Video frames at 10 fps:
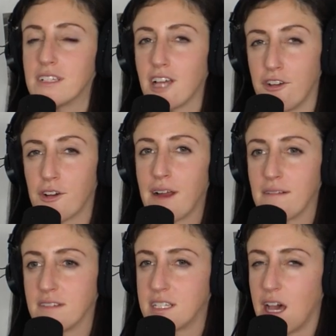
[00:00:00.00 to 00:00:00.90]
through this
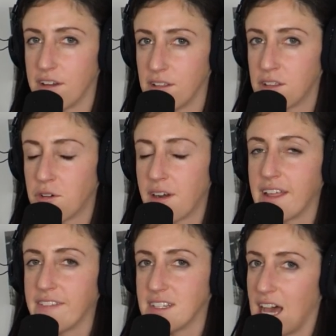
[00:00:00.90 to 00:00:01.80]
underground tunnel in order
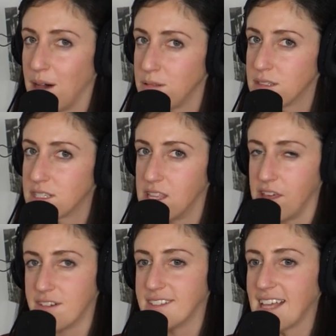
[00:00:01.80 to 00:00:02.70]
to get the towels to
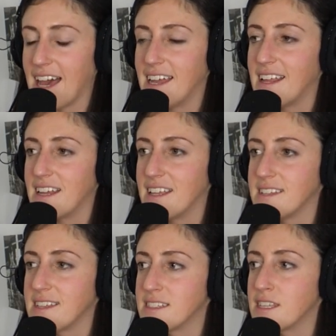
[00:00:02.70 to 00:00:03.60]
the other side. And
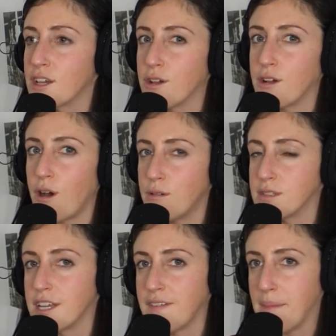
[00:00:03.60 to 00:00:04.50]
he says the
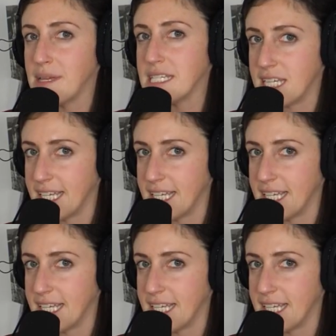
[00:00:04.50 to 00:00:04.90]
ghost of Emmett